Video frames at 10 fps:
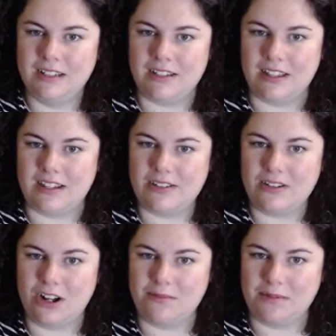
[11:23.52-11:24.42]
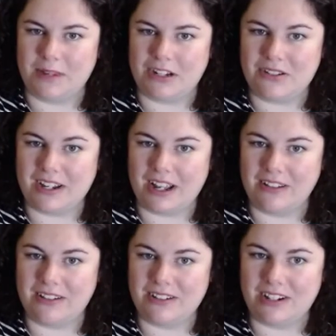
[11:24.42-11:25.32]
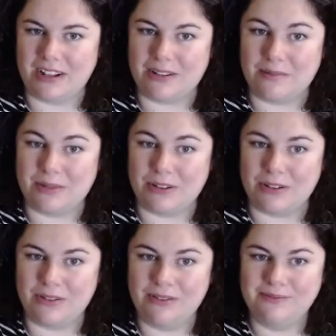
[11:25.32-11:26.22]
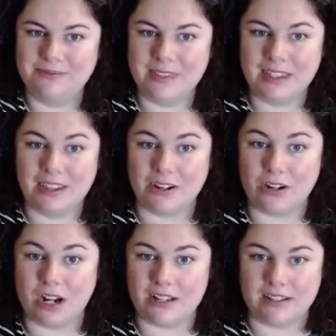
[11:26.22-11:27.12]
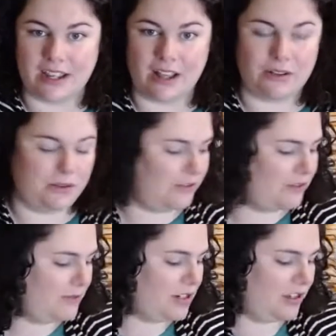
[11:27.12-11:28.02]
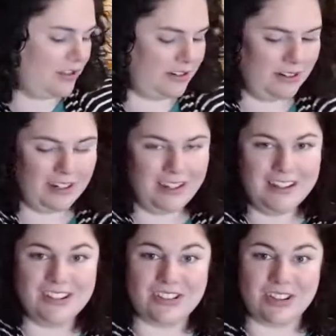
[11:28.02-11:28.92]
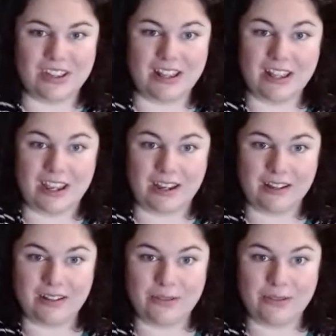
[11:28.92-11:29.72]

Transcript: So these are complementary colors, yellow and blue. They're across the color wheel from each other. So they like